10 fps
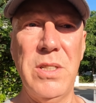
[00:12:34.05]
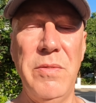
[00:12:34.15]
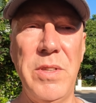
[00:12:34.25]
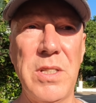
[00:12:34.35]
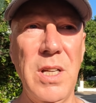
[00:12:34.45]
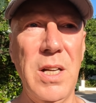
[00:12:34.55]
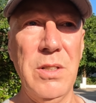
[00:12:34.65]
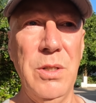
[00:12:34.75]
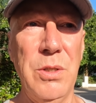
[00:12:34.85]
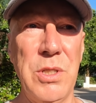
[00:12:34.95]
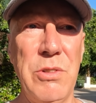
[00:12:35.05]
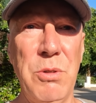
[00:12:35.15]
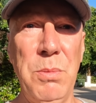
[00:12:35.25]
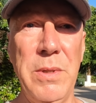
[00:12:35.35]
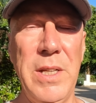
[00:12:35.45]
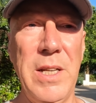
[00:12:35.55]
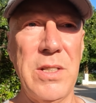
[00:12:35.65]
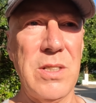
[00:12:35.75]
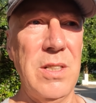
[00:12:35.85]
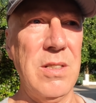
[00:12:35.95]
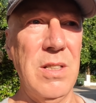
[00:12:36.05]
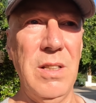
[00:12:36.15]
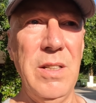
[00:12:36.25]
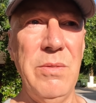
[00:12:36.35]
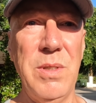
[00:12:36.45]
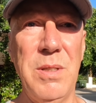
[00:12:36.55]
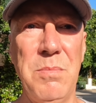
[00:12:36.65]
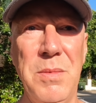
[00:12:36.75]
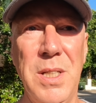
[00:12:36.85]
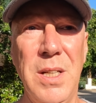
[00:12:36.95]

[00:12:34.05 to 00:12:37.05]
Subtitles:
and if they start causing trouble then ask you to leave with them?